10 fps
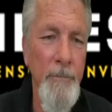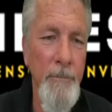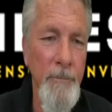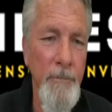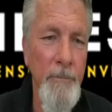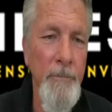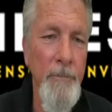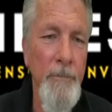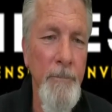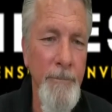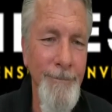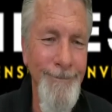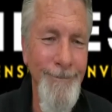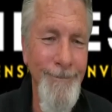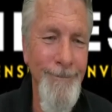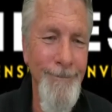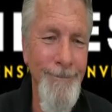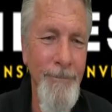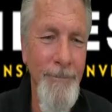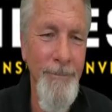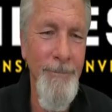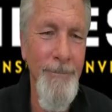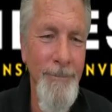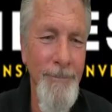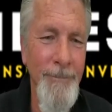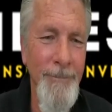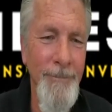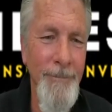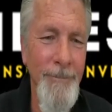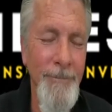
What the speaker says: No words are spoken by the person on screen.